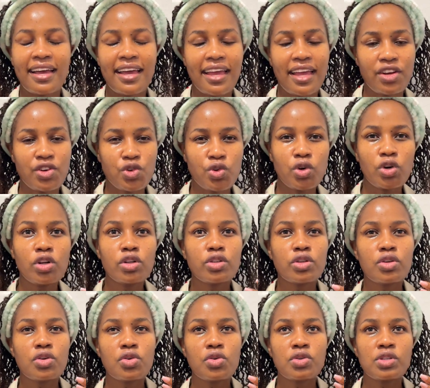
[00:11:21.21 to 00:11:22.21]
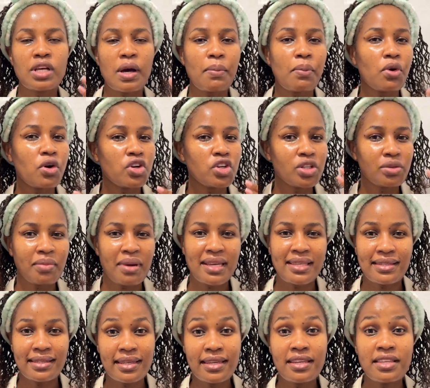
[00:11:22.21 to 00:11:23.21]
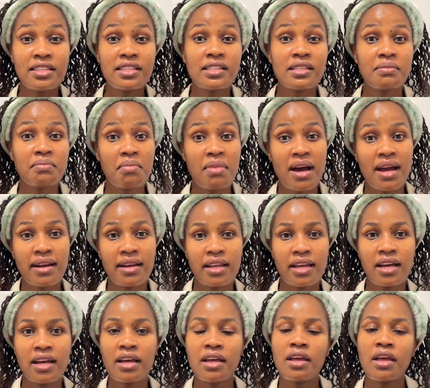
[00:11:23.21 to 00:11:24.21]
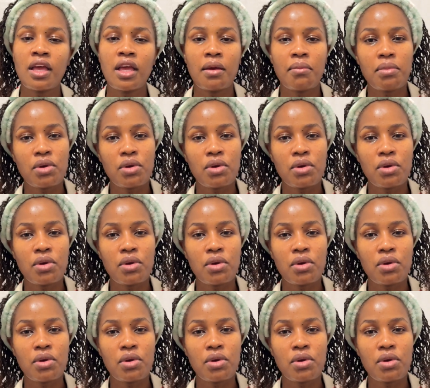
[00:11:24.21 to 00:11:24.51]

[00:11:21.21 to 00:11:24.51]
and to also support my skin's barrier,